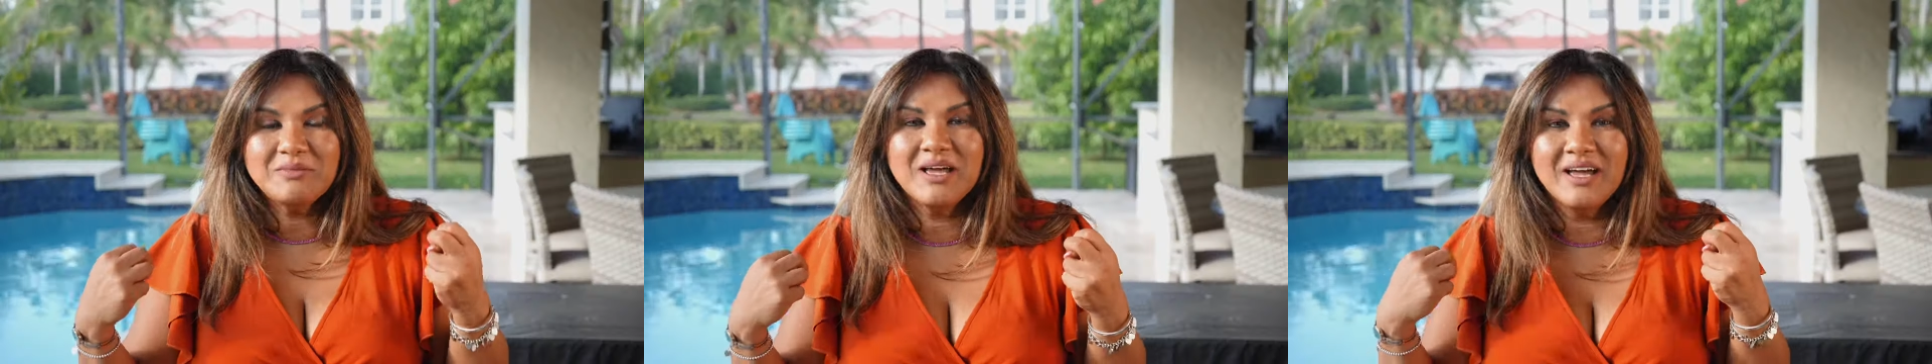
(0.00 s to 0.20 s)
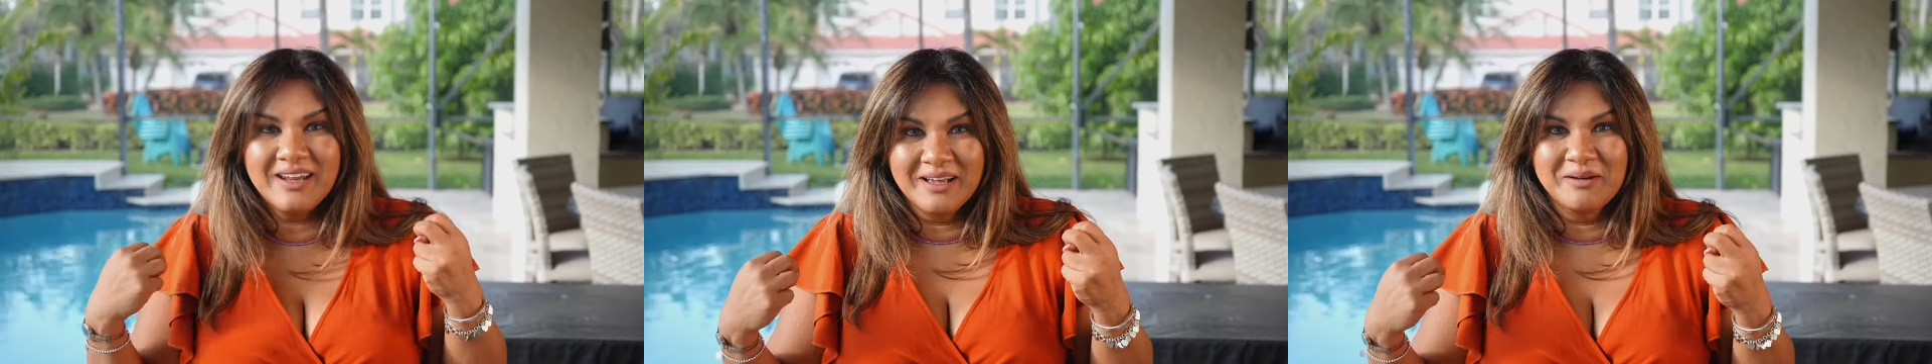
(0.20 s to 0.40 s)

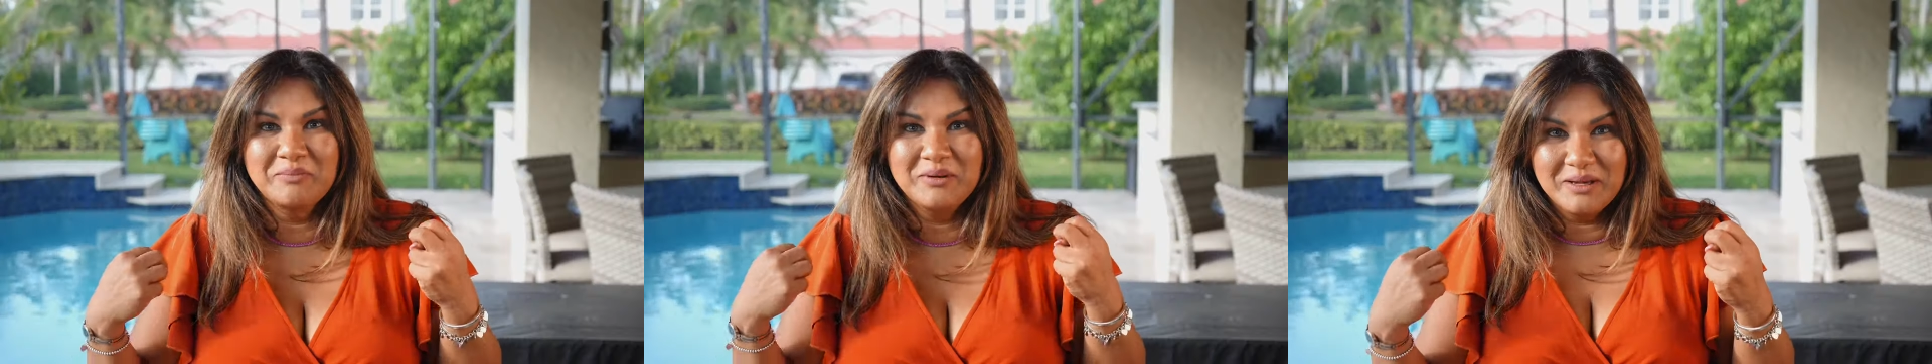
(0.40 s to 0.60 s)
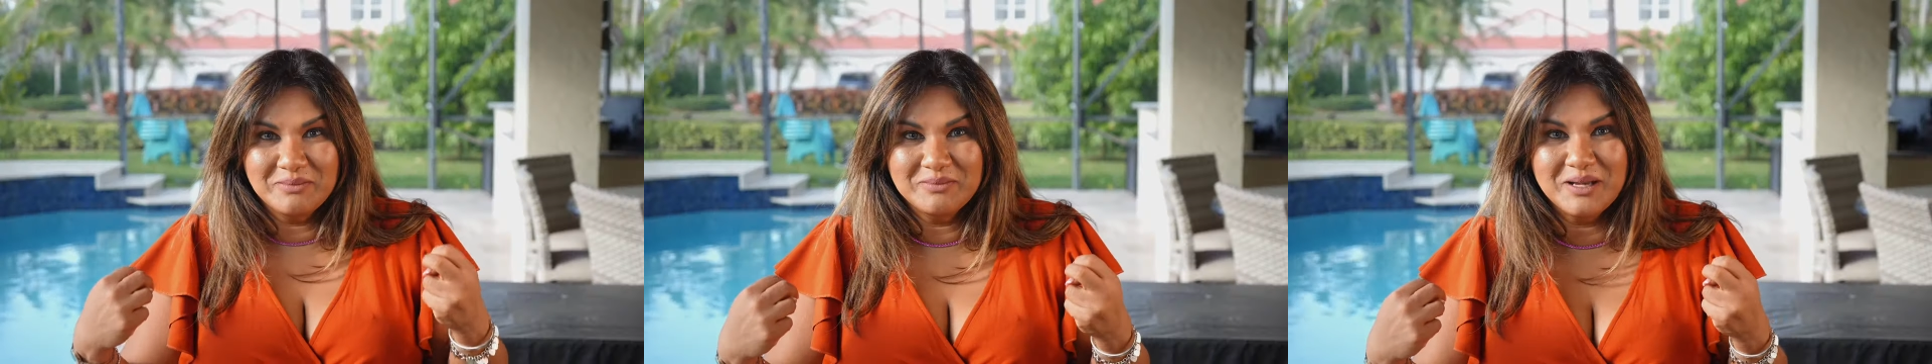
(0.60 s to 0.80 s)
I'm getting
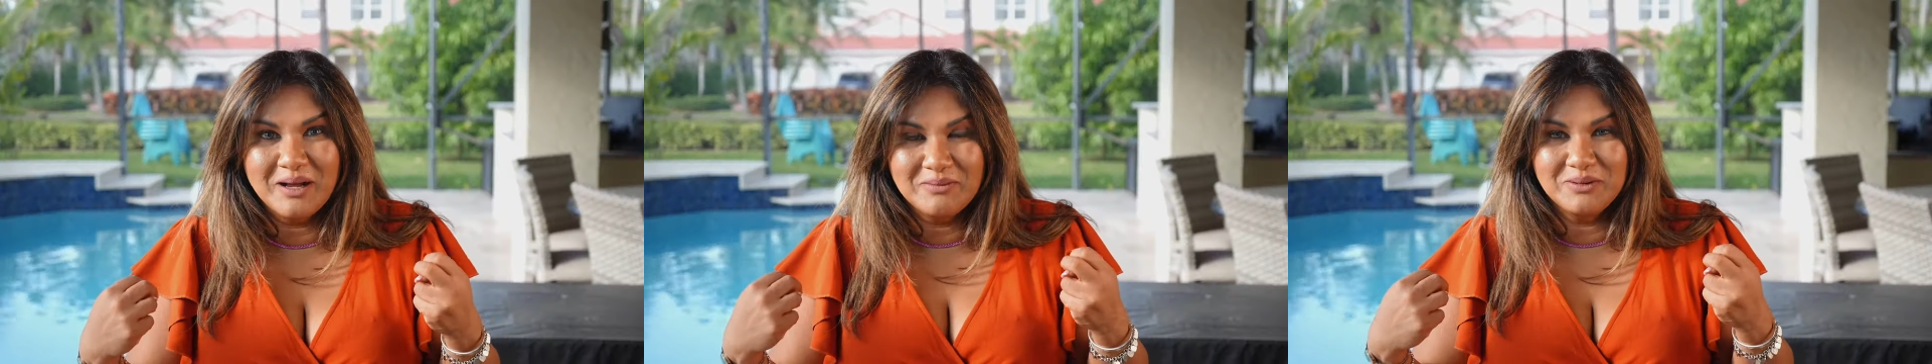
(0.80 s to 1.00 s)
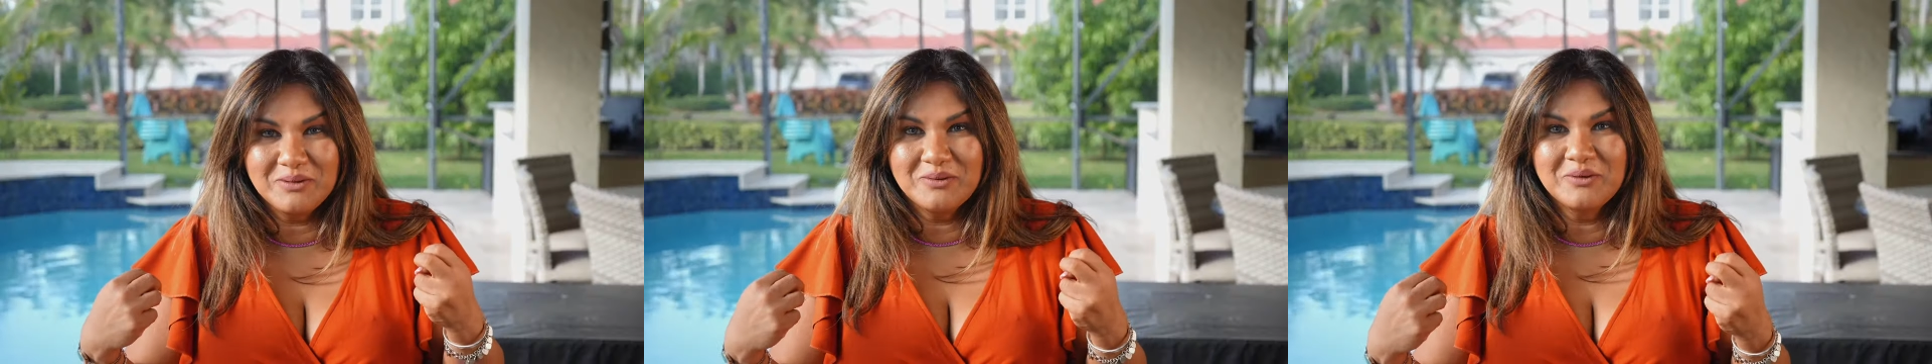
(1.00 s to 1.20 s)
a
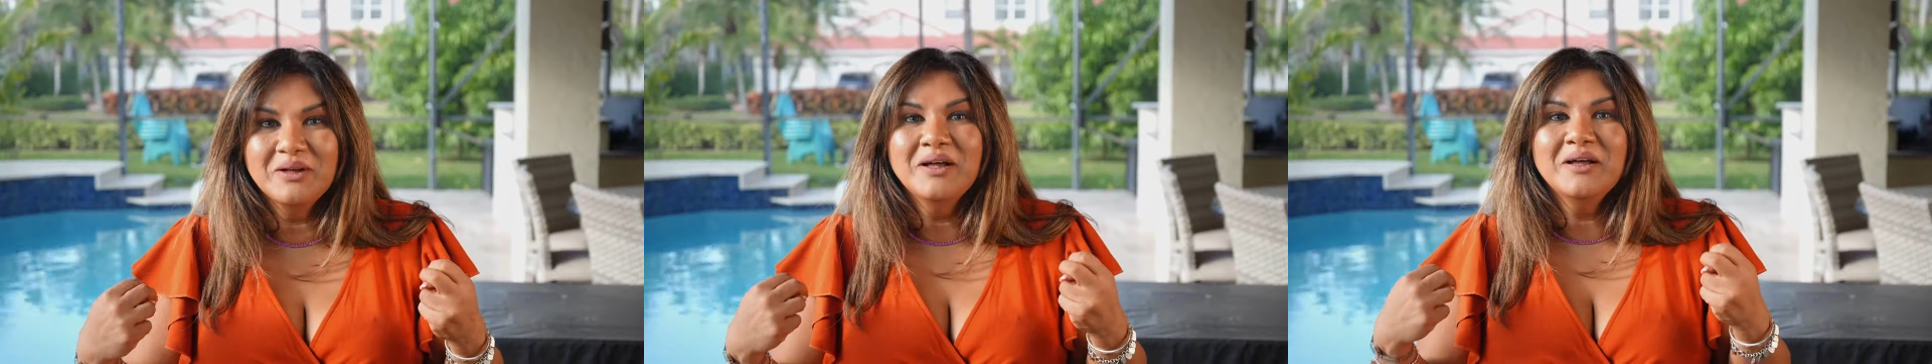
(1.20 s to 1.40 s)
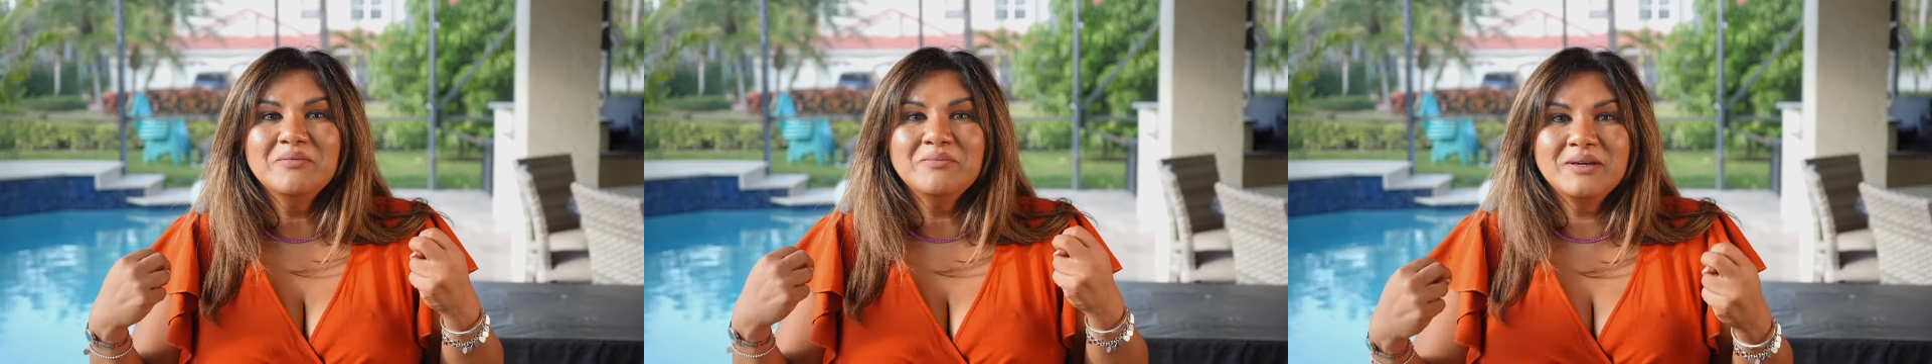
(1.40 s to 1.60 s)
BMW